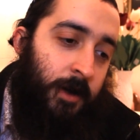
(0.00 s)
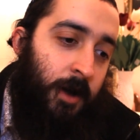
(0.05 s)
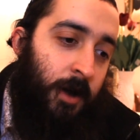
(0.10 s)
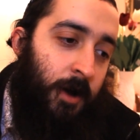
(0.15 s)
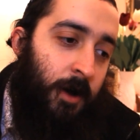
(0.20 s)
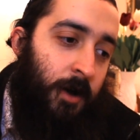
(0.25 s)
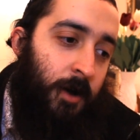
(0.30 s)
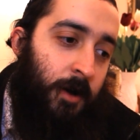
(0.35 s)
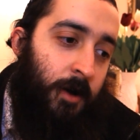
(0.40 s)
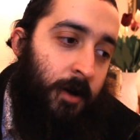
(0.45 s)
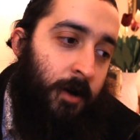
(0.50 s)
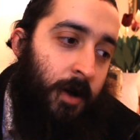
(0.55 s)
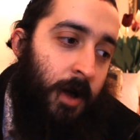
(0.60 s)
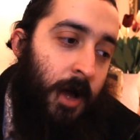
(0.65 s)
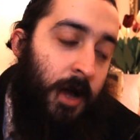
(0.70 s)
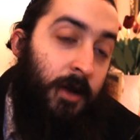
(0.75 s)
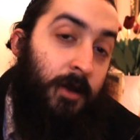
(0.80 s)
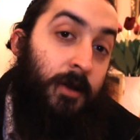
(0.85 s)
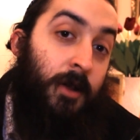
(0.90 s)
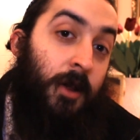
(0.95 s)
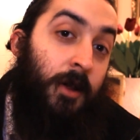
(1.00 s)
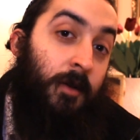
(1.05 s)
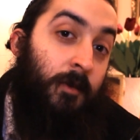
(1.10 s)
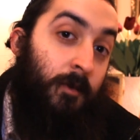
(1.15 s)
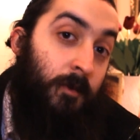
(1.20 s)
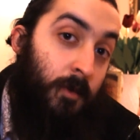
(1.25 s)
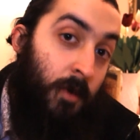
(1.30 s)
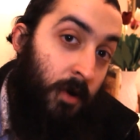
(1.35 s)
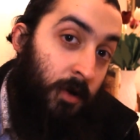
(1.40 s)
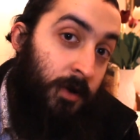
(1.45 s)
uh, has
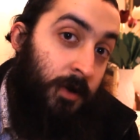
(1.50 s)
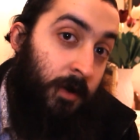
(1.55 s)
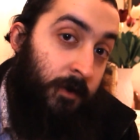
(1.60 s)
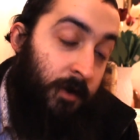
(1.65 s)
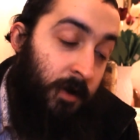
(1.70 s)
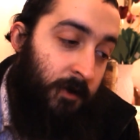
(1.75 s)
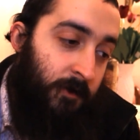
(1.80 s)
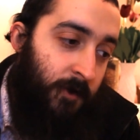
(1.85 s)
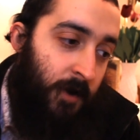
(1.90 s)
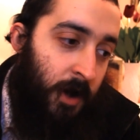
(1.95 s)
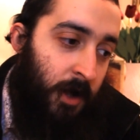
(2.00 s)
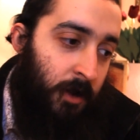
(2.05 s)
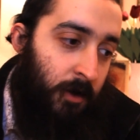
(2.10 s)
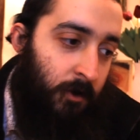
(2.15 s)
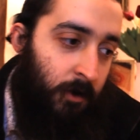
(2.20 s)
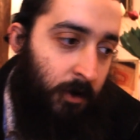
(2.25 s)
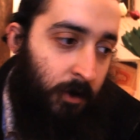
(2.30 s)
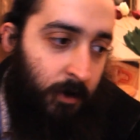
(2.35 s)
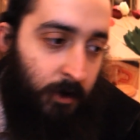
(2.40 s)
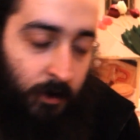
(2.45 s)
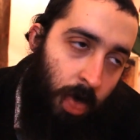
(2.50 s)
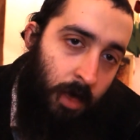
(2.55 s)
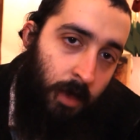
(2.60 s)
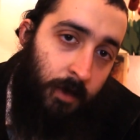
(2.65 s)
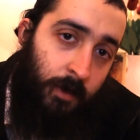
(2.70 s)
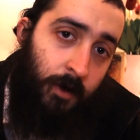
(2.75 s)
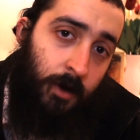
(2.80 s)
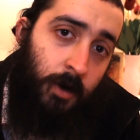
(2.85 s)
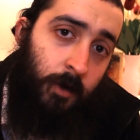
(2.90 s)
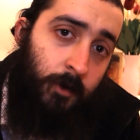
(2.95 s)
most of his followers,
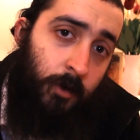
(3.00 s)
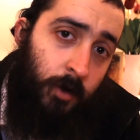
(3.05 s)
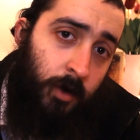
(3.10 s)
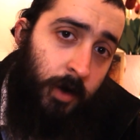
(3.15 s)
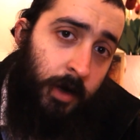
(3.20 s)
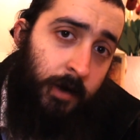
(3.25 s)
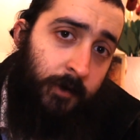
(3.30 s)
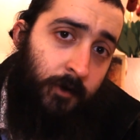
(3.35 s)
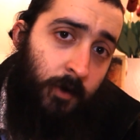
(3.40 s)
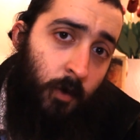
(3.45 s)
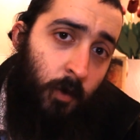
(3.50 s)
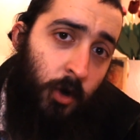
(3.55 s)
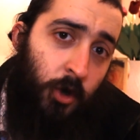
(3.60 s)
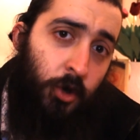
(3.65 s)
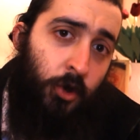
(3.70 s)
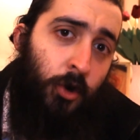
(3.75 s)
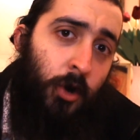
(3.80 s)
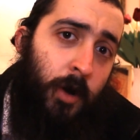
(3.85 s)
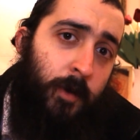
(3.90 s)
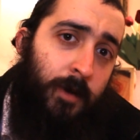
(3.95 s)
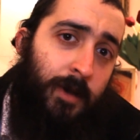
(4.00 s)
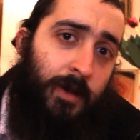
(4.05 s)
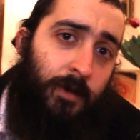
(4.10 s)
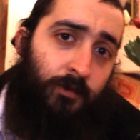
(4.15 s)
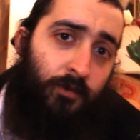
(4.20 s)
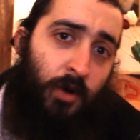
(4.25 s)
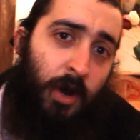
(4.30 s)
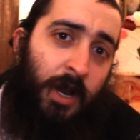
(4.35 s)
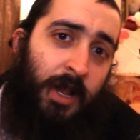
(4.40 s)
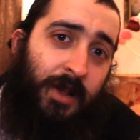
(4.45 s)
the community from which the Rebbe
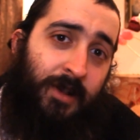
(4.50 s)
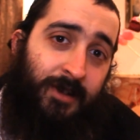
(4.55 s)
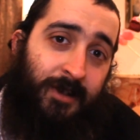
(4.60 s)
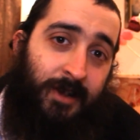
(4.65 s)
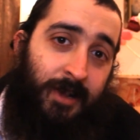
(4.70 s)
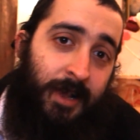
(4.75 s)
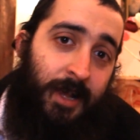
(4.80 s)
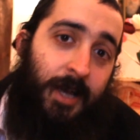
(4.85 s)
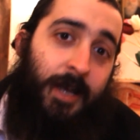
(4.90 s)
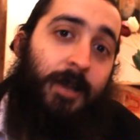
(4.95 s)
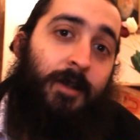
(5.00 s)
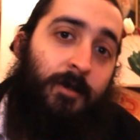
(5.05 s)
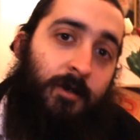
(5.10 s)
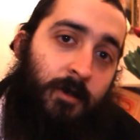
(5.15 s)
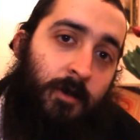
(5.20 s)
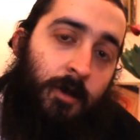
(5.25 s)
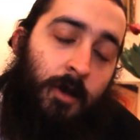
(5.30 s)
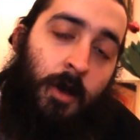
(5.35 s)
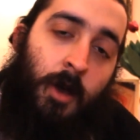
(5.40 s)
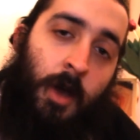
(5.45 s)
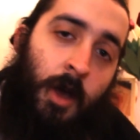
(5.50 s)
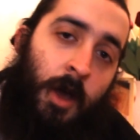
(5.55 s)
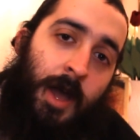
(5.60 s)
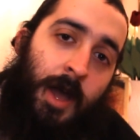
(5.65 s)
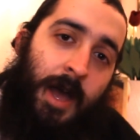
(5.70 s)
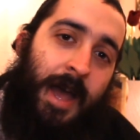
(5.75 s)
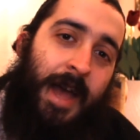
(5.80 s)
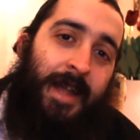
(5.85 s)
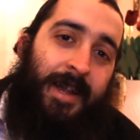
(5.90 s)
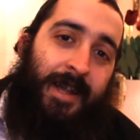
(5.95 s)
spread his light
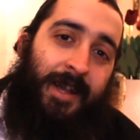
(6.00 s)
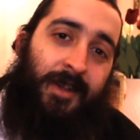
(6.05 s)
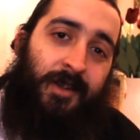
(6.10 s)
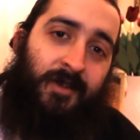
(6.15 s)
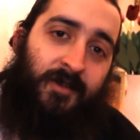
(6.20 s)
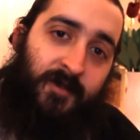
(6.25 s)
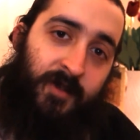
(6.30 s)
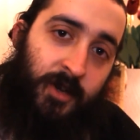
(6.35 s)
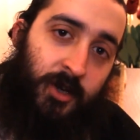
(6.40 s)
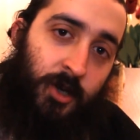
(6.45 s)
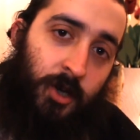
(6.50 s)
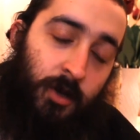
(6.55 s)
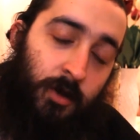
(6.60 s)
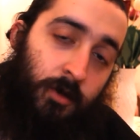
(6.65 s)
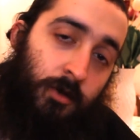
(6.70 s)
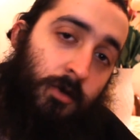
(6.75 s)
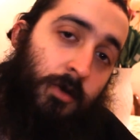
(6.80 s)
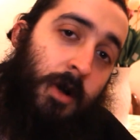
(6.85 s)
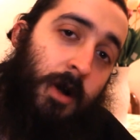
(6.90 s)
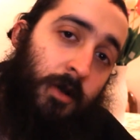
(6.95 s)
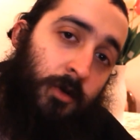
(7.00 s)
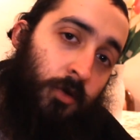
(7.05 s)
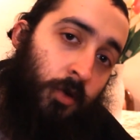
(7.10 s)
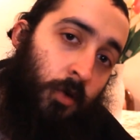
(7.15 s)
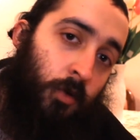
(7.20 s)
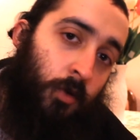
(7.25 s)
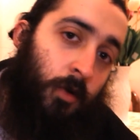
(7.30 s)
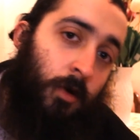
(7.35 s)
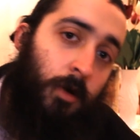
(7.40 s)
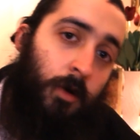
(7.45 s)
and his vision throughout
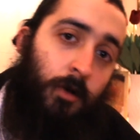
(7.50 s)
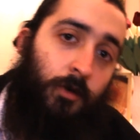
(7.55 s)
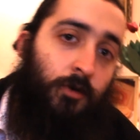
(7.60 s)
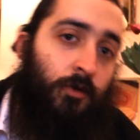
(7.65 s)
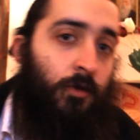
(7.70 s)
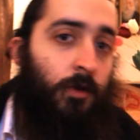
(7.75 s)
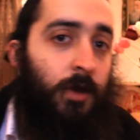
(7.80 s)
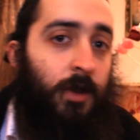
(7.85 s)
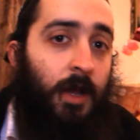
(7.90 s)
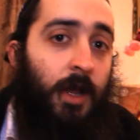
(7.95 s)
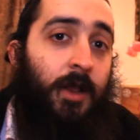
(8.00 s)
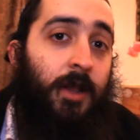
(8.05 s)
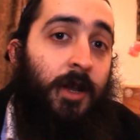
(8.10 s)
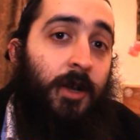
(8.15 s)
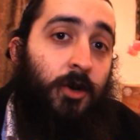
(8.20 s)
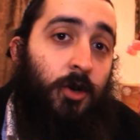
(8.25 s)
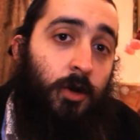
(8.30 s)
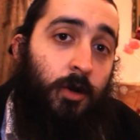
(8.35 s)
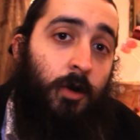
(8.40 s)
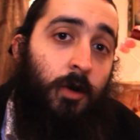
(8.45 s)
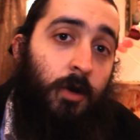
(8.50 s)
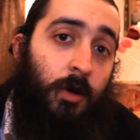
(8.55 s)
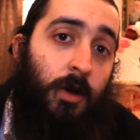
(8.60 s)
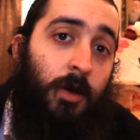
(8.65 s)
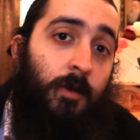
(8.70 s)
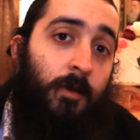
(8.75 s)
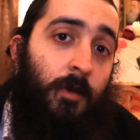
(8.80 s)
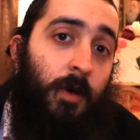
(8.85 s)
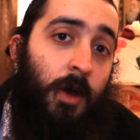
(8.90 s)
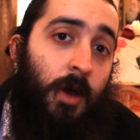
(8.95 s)
the world through sending
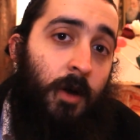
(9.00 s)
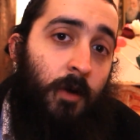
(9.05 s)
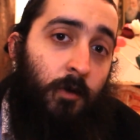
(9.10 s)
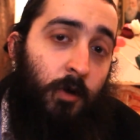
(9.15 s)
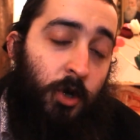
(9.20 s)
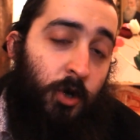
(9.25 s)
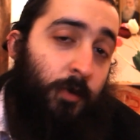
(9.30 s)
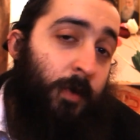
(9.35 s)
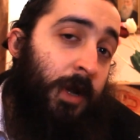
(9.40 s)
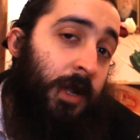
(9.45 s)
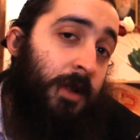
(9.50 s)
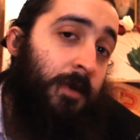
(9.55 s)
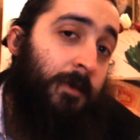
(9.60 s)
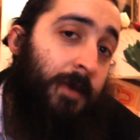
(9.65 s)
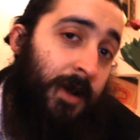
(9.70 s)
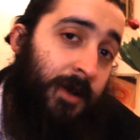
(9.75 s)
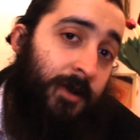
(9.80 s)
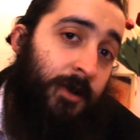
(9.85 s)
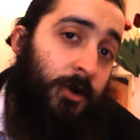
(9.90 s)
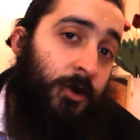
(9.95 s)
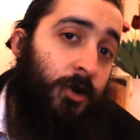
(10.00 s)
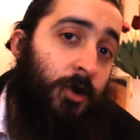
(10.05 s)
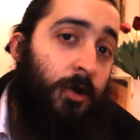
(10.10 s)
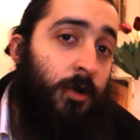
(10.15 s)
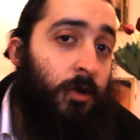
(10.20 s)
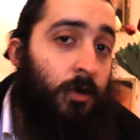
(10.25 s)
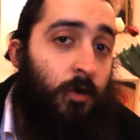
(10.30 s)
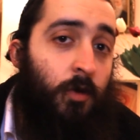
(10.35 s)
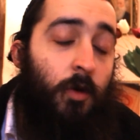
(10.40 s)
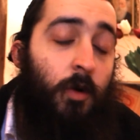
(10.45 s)
shluchim, which means
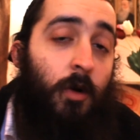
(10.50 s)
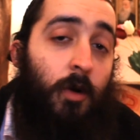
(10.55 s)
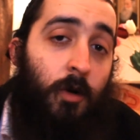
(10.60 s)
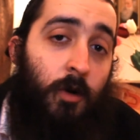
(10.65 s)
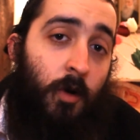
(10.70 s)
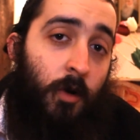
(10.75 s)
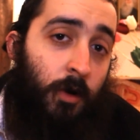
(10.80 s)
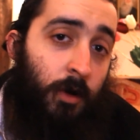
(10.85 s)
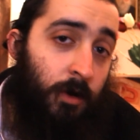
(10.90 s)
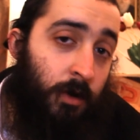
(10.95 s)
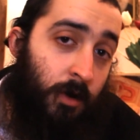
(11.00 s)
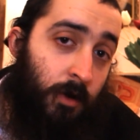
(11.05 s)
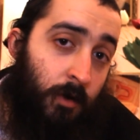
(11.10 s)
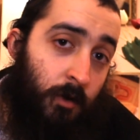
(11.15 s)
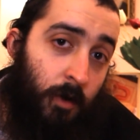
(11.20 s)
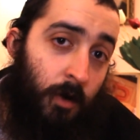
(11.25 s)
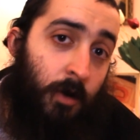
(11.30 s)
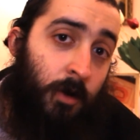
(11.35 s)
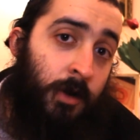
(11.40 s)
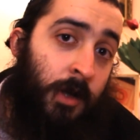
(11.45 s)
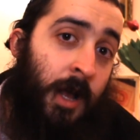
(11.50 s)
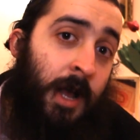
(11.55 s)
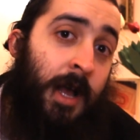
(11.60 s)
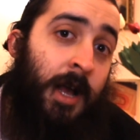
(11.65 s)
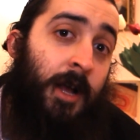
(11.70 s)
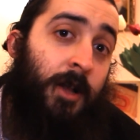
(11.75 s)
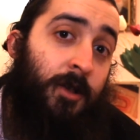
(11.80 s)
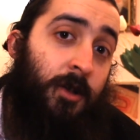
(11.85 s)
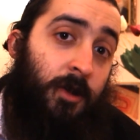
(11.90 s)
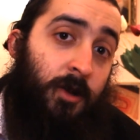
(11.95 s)
messengers, to all corners of the world
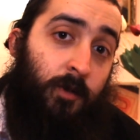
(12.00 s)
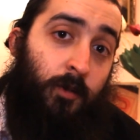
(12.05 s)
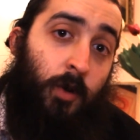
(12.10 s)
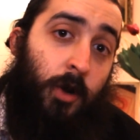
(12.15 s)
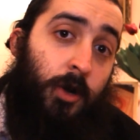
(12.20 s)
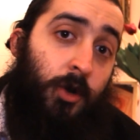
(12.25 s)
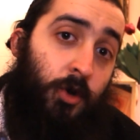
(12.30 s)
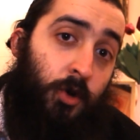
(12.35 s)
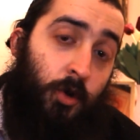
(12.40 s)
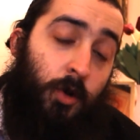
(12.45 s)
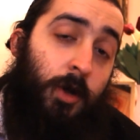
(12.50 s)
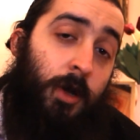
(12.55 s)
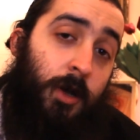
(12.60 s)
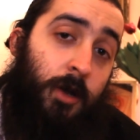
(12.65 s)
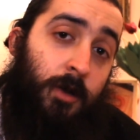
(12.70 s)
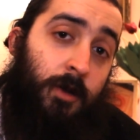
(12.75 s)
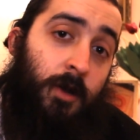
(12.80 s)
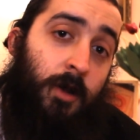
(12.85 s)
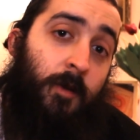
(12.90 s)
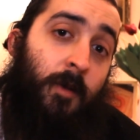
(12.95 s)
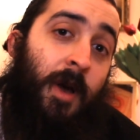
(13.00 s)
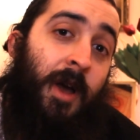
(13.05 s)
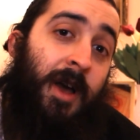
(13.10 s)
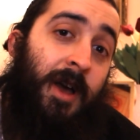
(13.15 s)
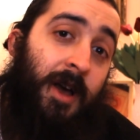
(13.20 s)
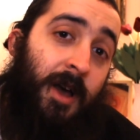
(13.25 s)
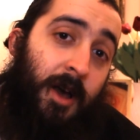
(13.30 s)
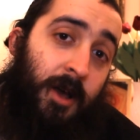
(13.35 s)
to spread Judaism,